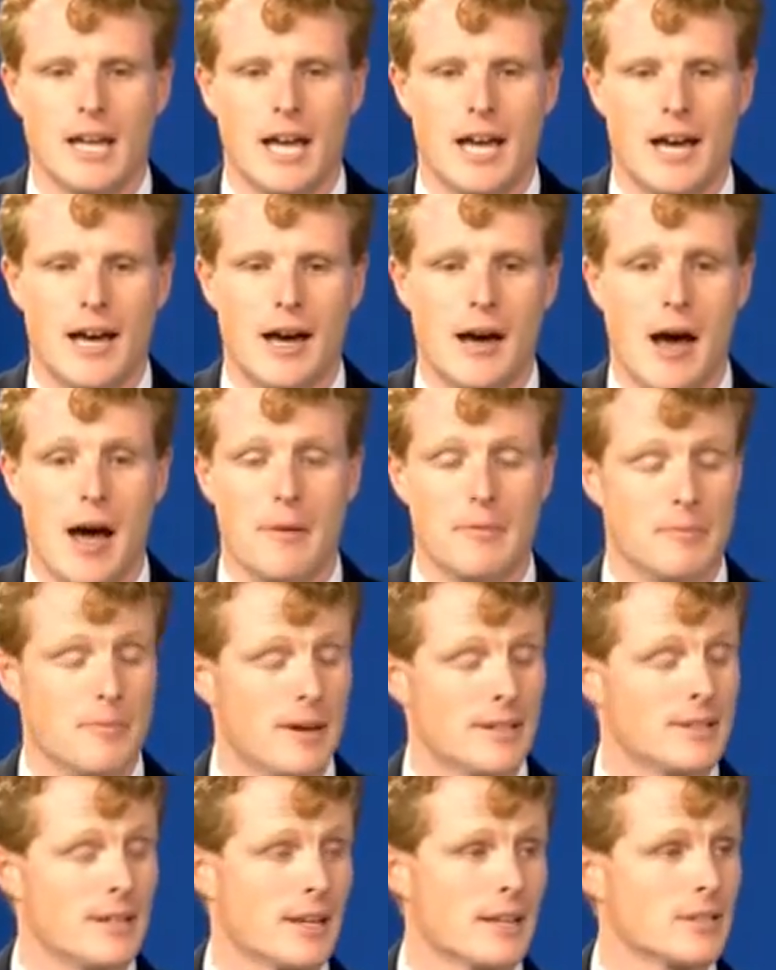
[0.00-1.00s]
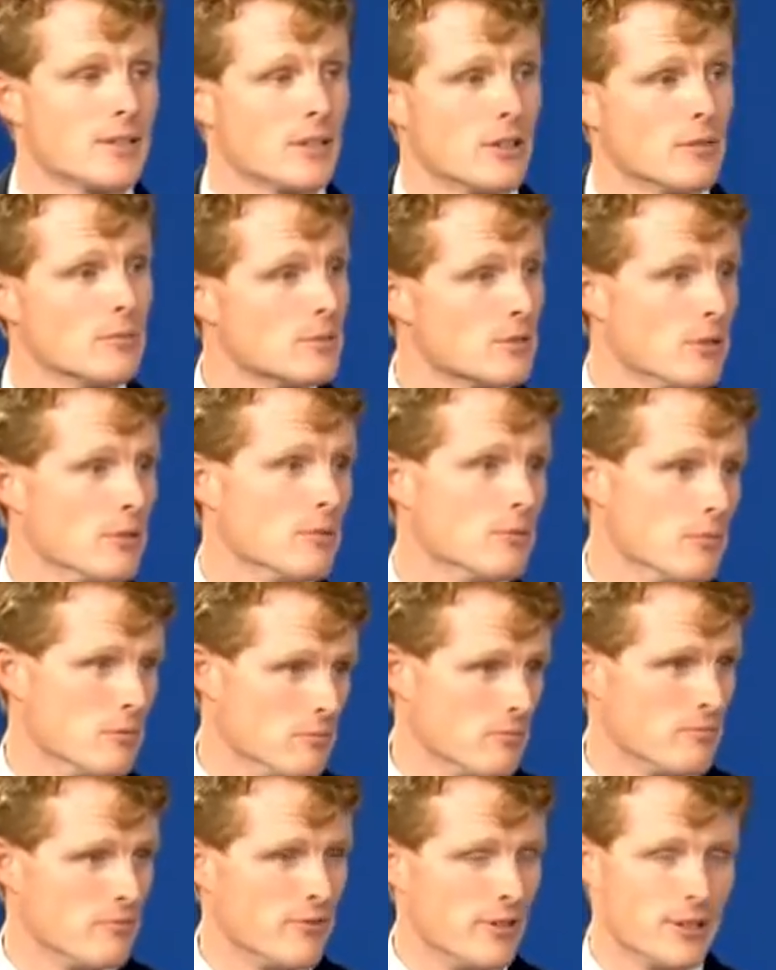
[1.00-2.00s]
I'm in my 2nd term, so
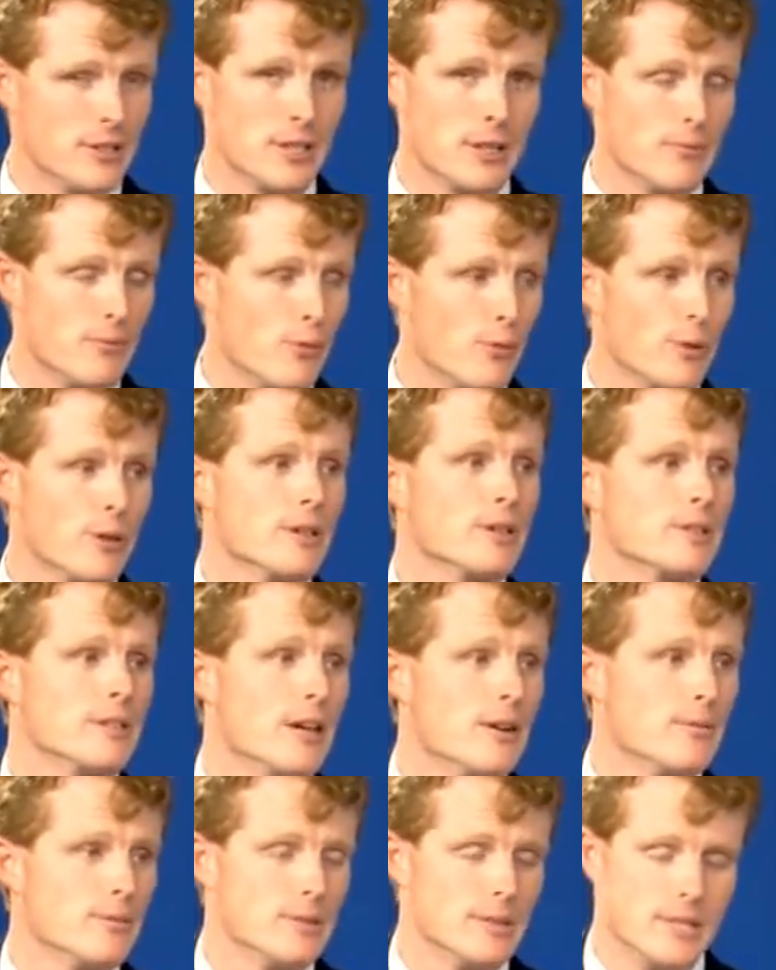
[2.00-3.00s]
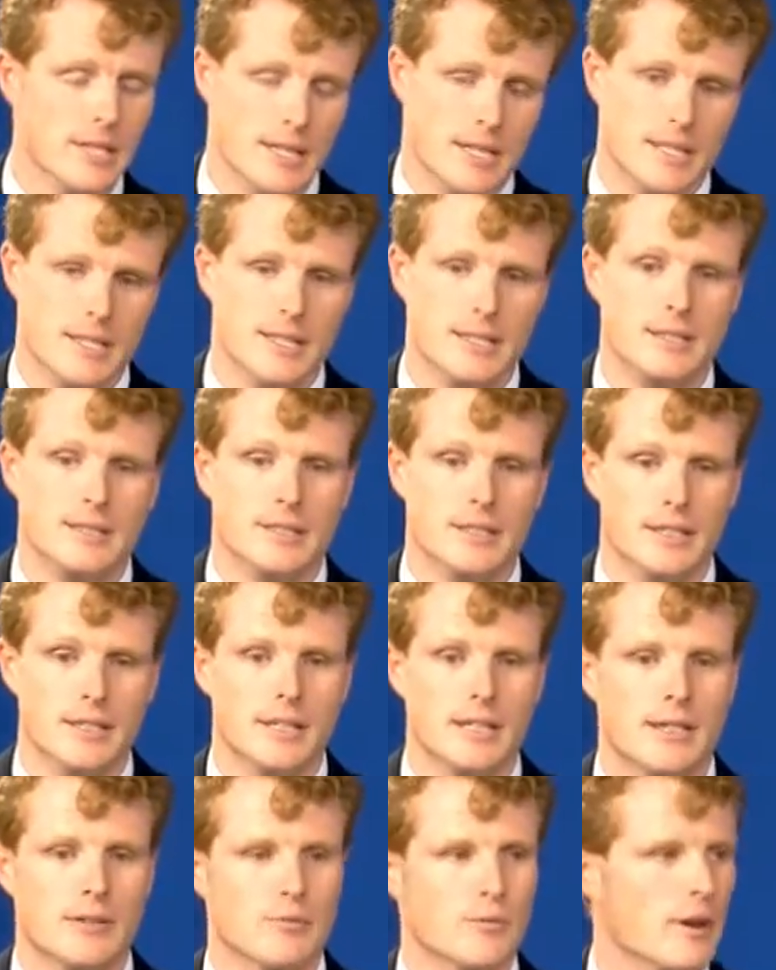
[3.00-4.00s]
finishing up 4 years now in
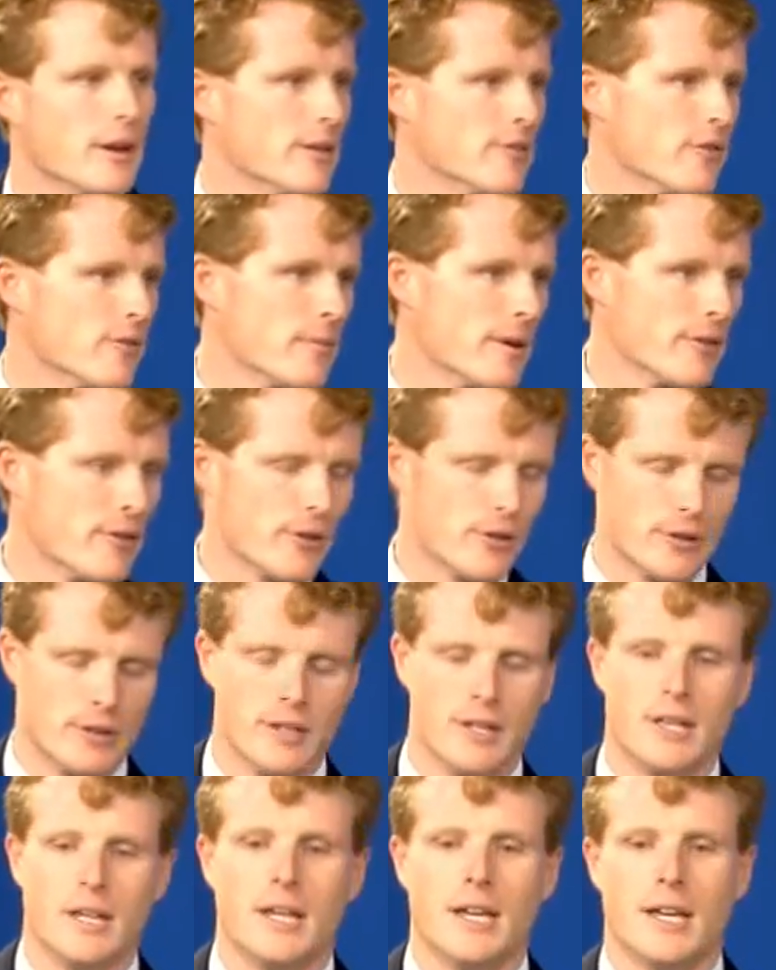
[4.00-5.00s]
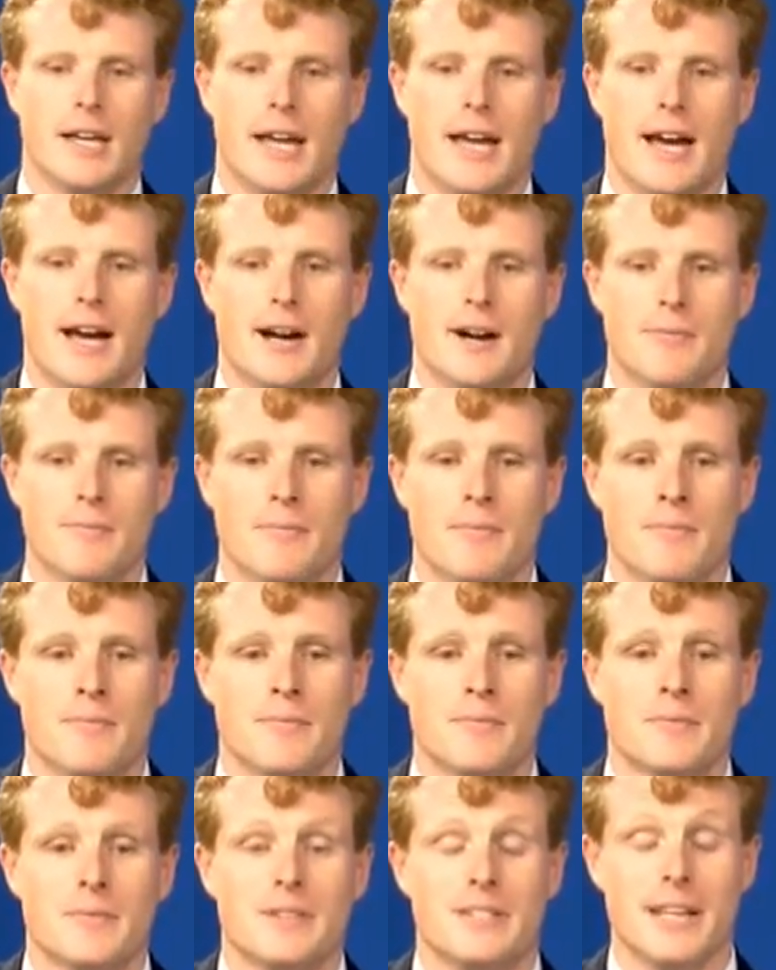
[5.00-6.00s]
D.C. and running for my 3rd.
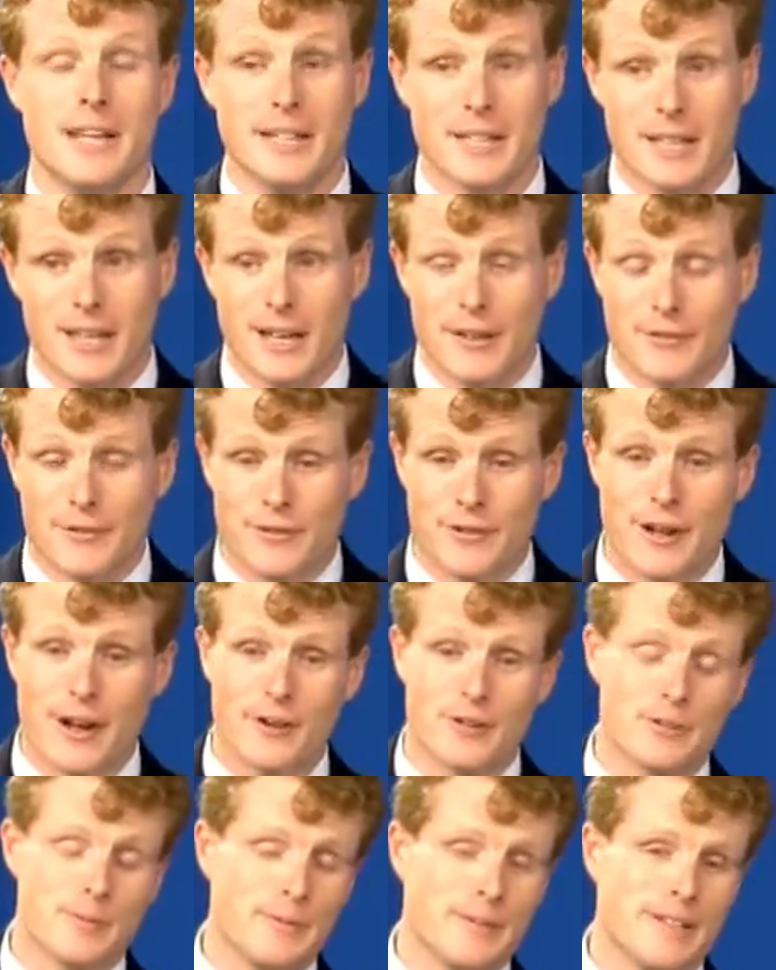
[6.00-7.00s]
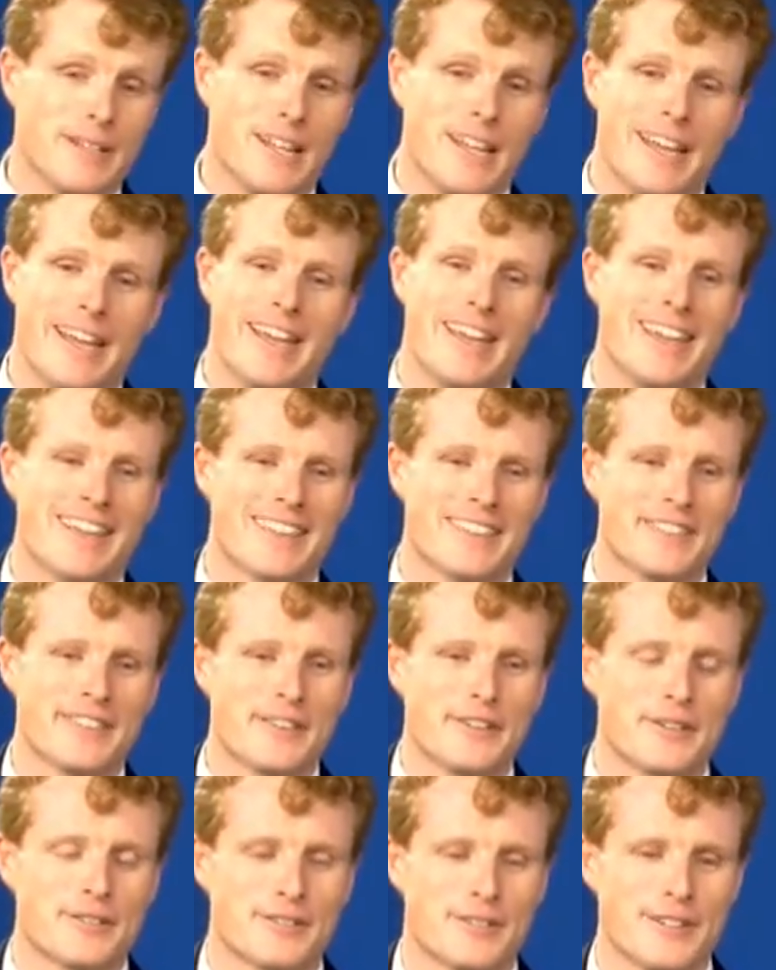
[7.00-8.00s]
Day in the life of a congressman,
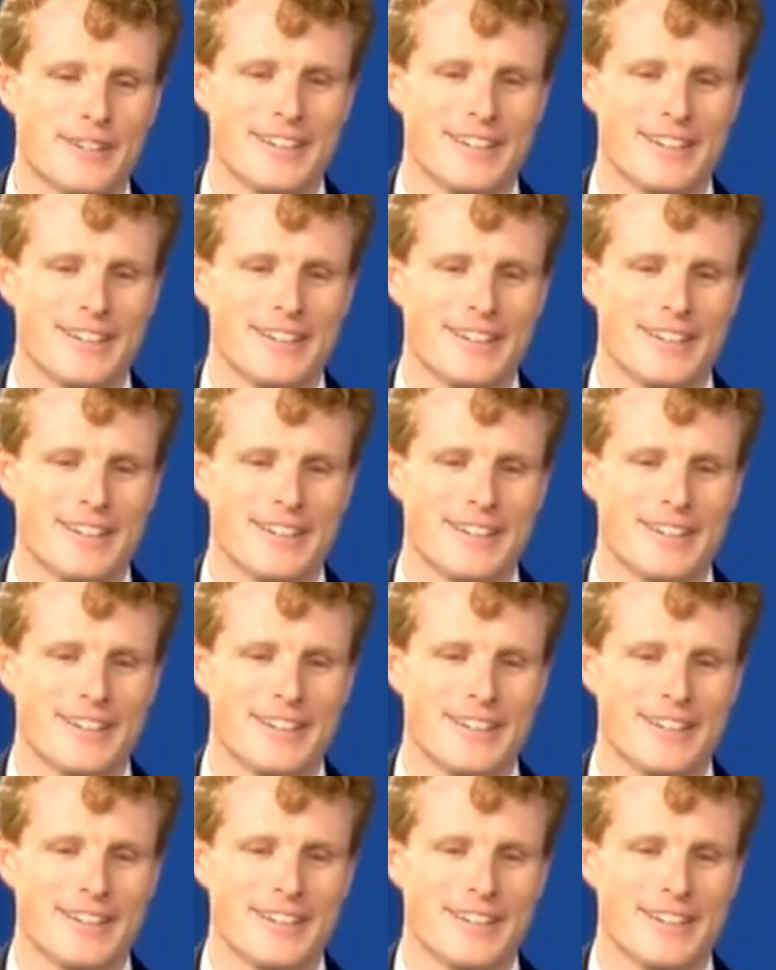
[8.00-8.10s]
there